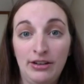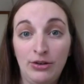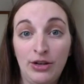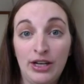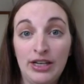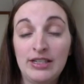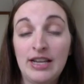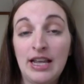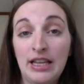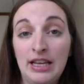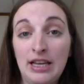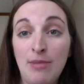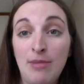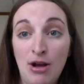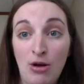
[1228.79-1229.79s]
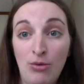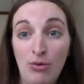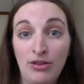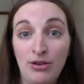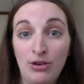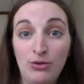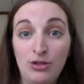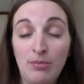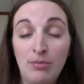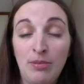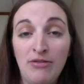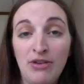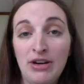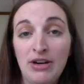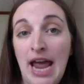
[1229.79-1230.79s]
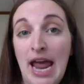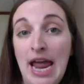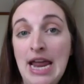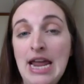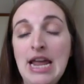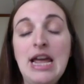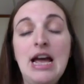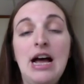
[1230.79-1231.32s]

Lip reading: You'll get a daily email with a new tip every day,